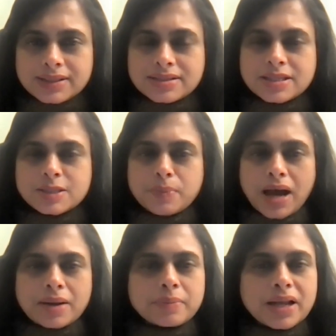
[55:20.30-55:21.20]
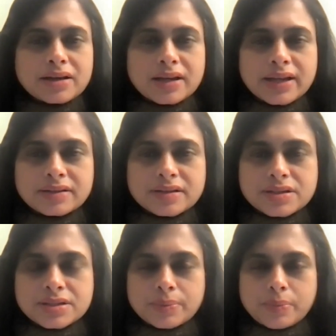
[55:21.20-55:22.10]
Does the Sparkplug connector
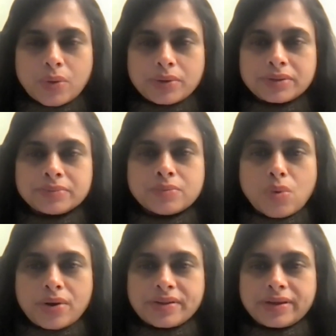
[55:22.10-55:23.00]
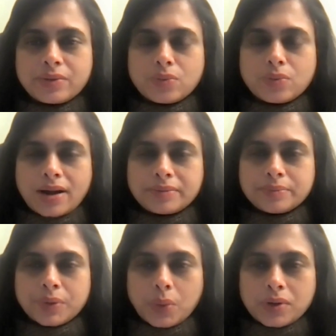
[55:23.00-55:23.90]
support more than
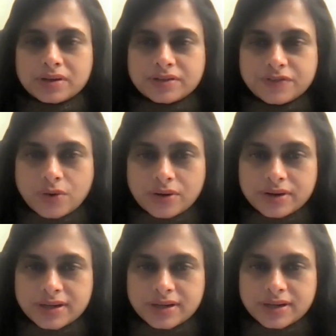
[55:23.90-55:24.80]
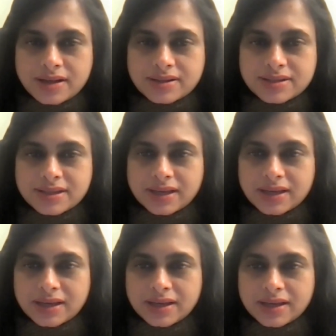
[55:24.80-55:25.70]
one broker for
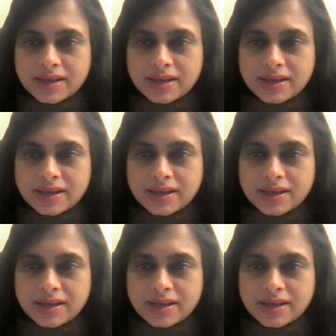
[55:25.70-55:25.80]
redundancy?